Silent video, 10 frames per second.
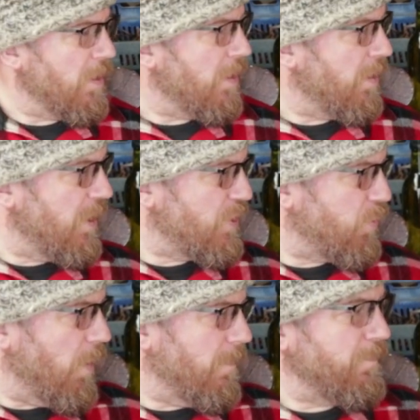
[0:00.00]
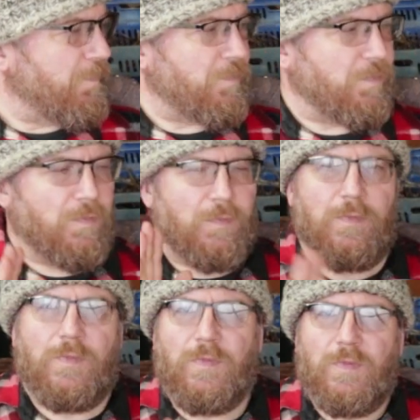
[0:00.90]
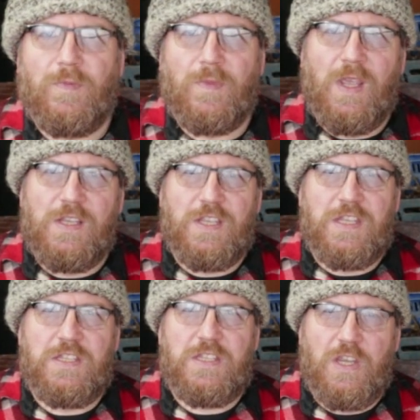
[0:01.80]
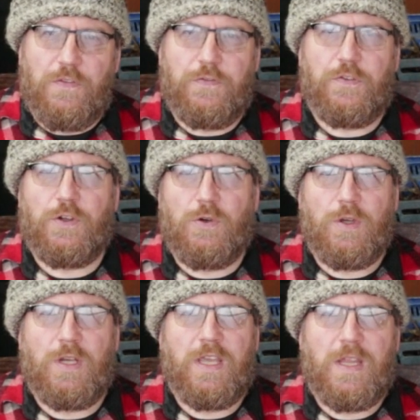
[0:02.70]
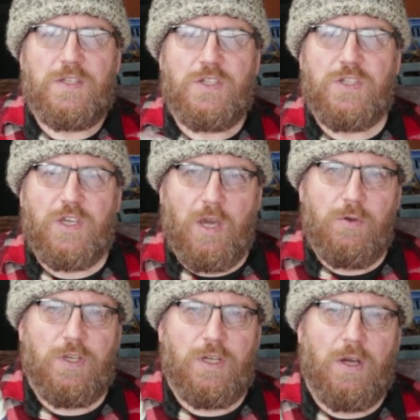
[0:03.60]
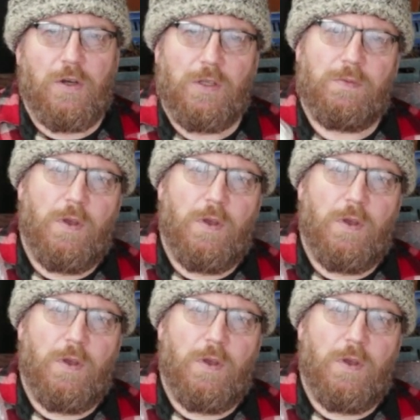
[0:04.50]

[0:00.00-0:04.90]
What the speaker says: This one is a different oil again. This is coconut oil.